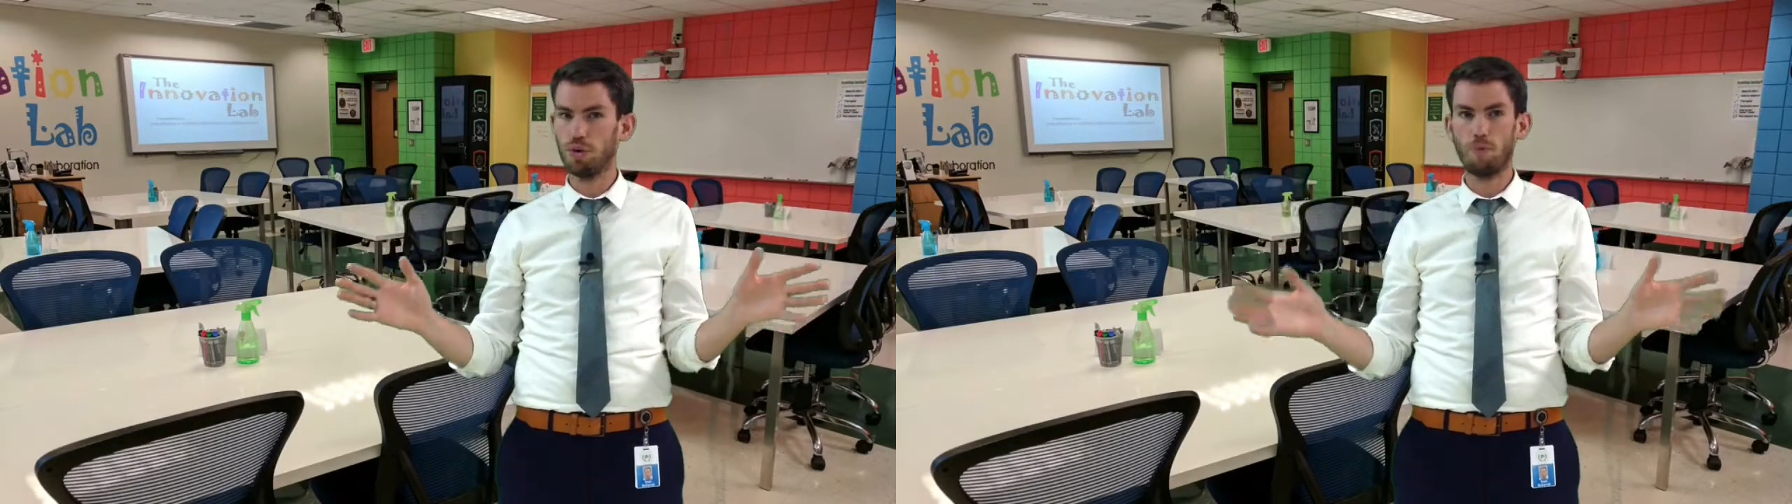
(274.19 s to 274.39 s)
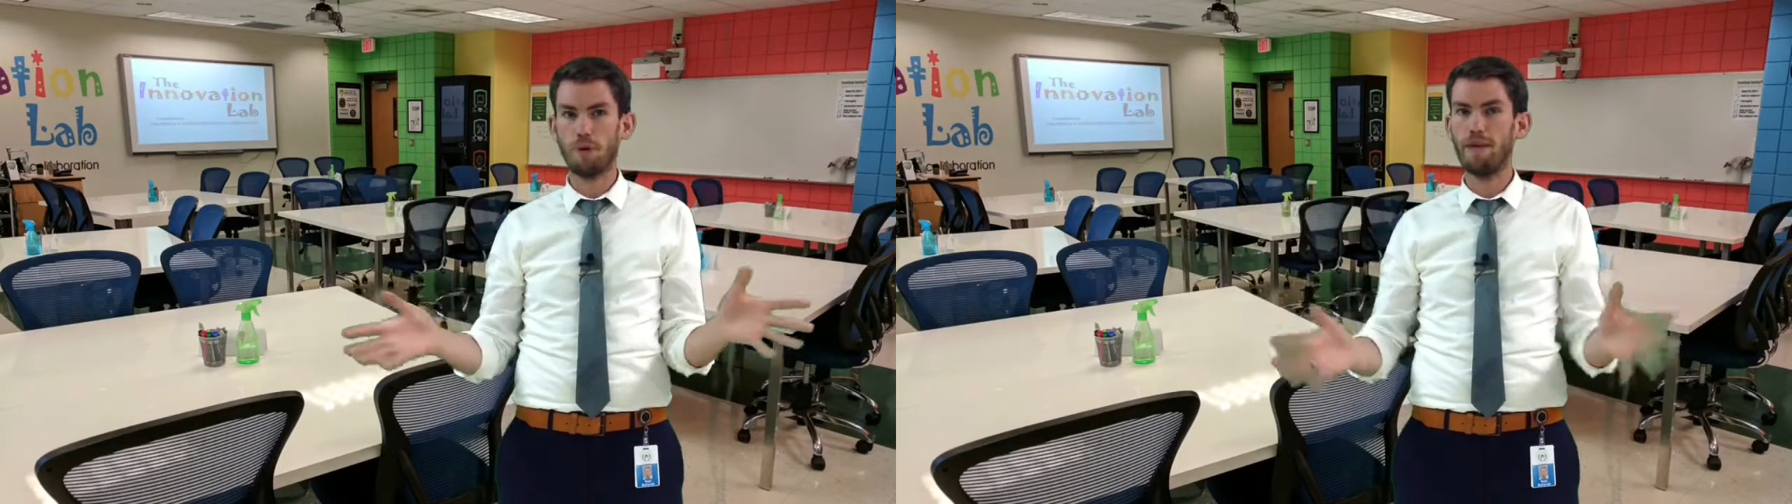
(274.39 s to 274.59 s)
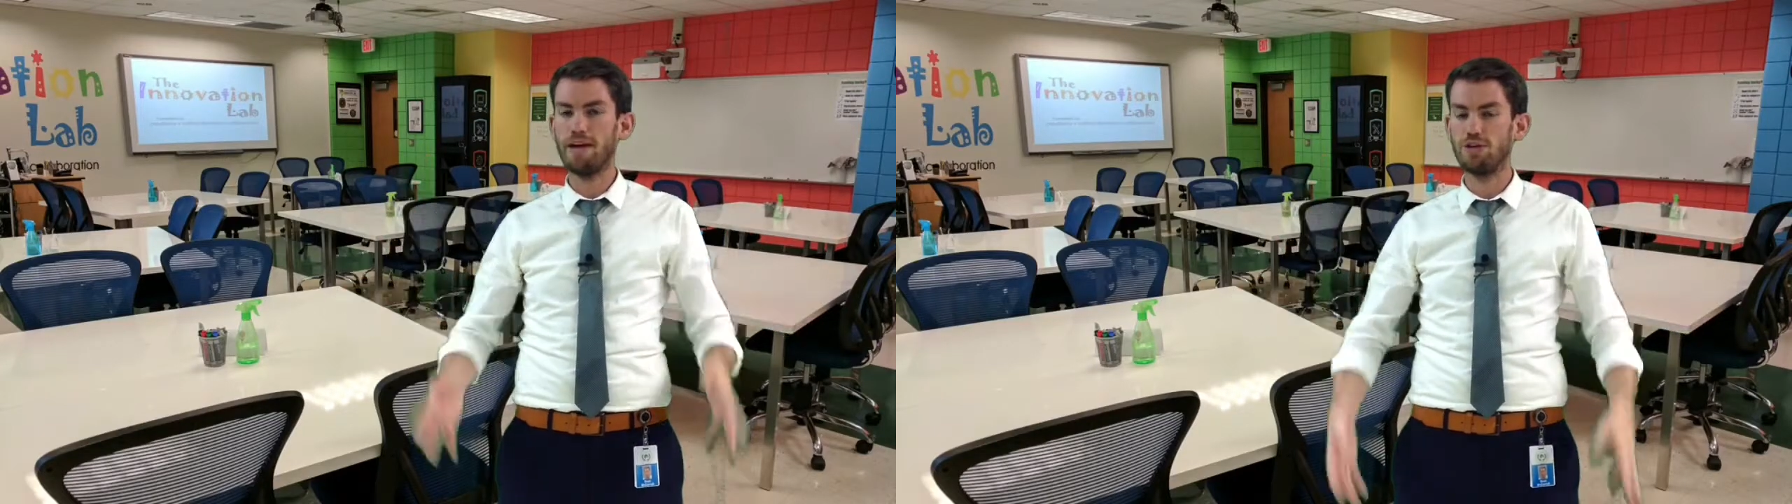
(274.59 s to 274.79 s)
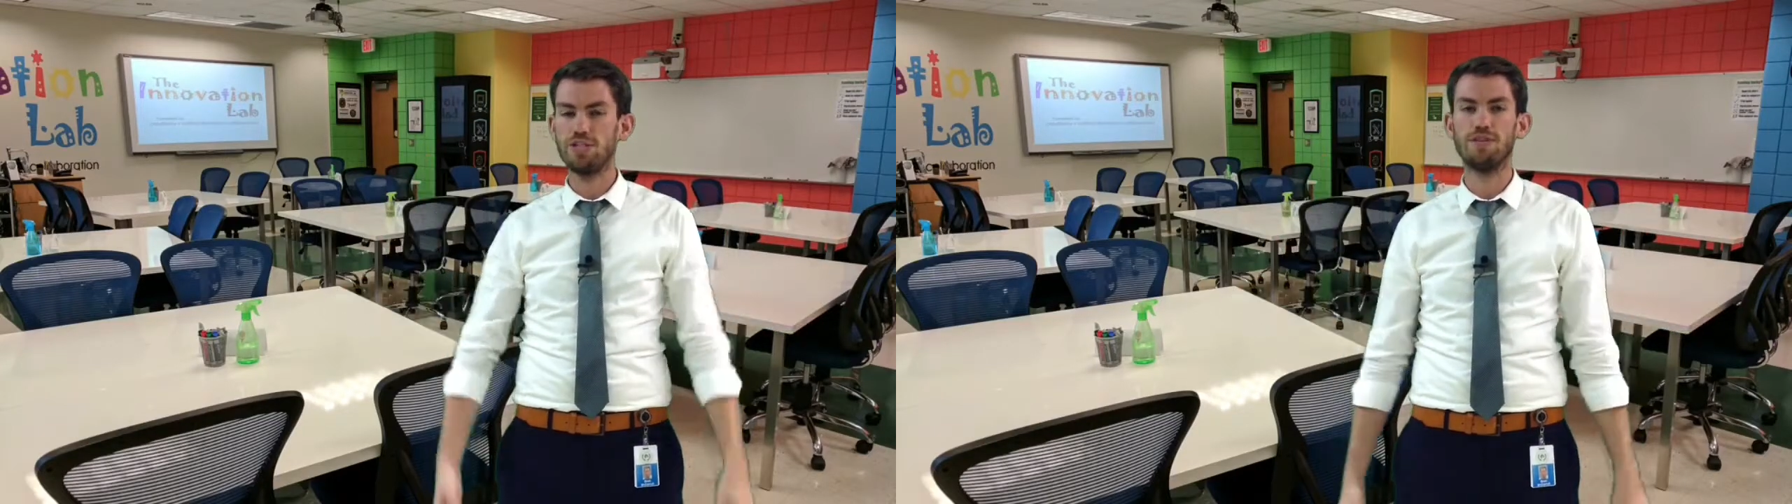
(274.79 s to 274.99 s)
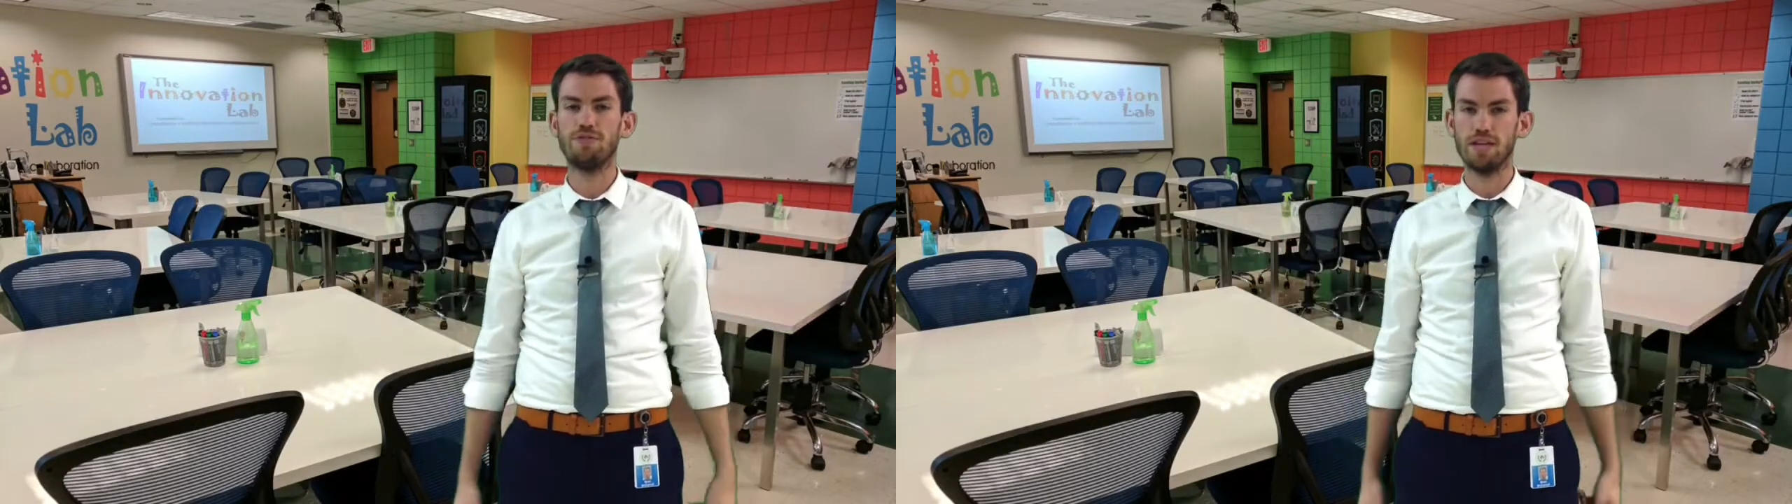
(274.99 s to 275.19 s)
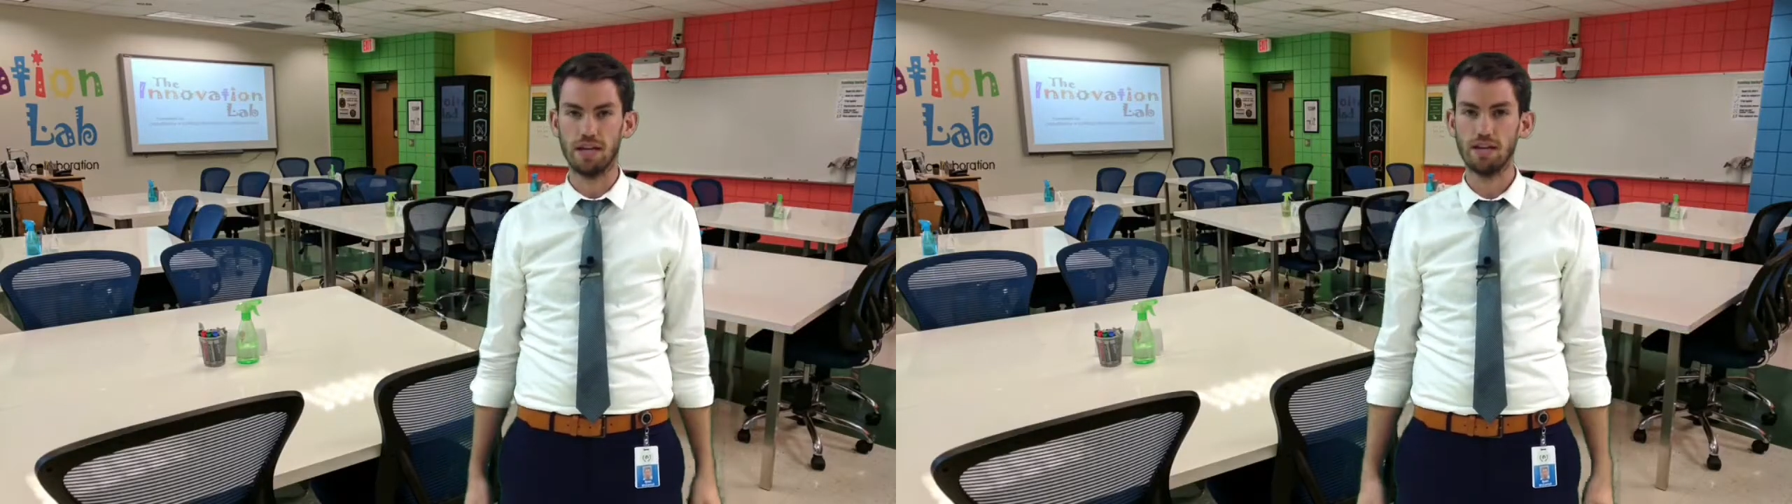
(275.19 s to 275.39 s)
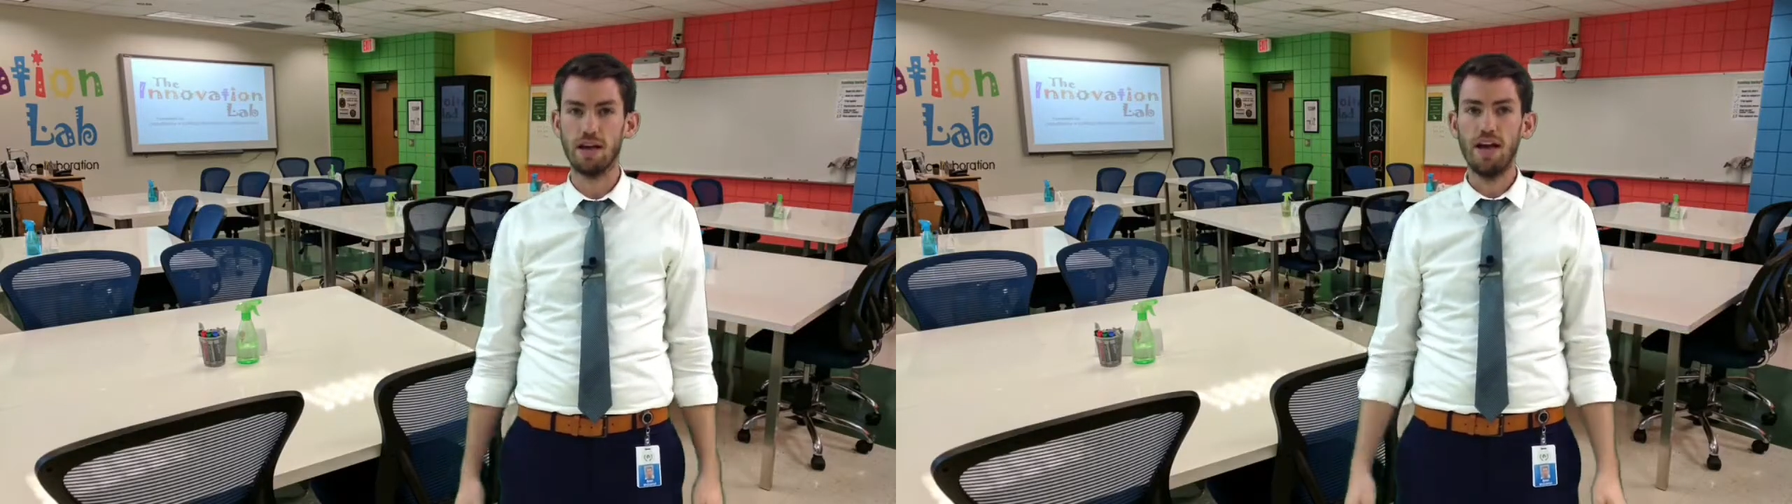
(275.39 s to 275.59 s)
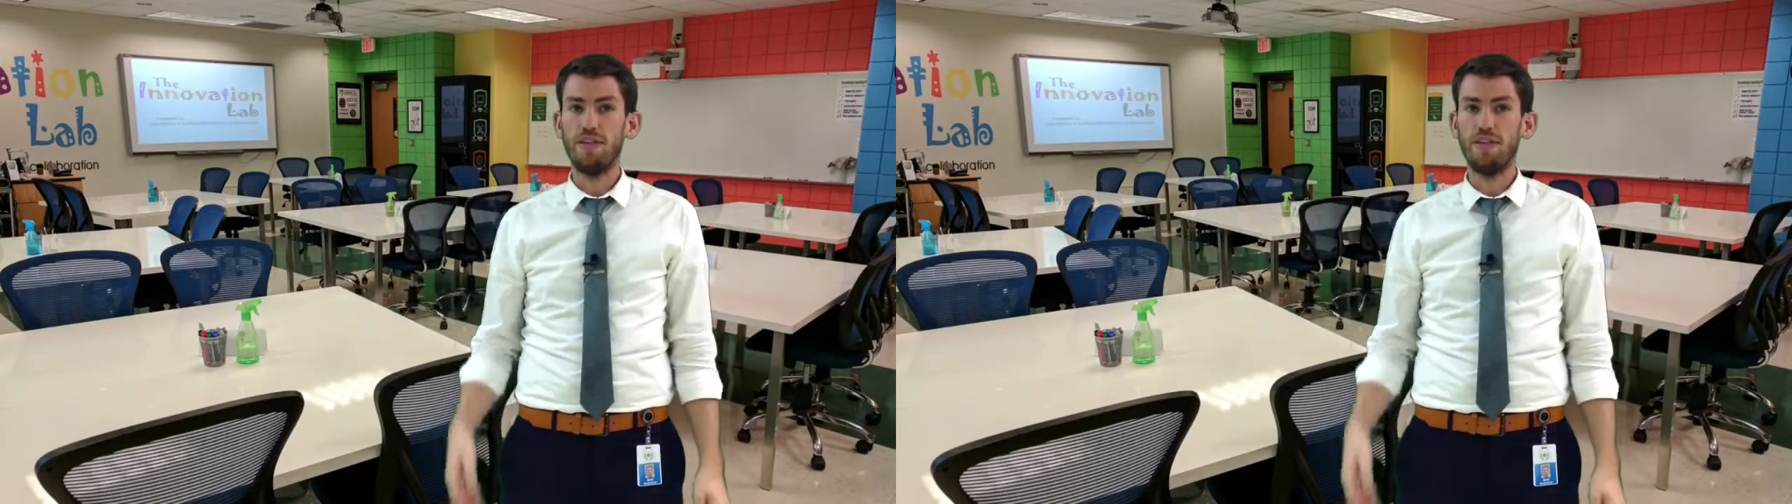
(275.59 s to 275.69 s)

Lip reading: or more pages if needed.